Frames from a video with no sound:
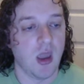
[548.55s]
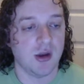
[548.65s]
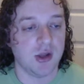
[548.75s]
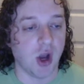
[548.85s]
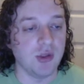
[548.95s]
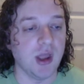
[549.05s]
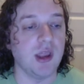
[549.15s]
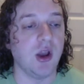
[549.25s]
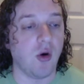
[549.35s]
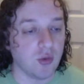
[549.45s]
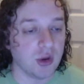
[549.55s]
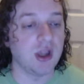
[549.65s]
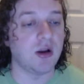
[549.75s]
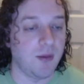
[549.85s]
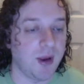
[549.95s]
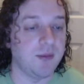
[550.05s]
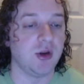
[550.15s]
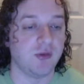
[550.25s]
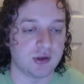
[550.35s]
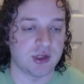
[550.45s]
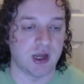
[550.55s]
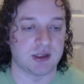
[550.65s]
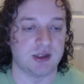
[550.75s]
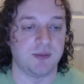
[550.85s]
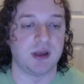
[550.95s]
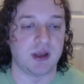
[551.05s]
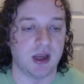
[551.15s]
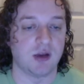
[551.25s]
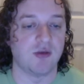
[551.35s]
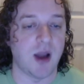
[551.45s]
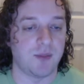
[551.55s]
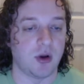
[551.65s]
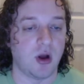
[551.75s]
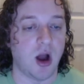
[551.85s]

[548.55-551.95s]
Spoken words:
Note that the only combat maneuver checks to maintain a grapple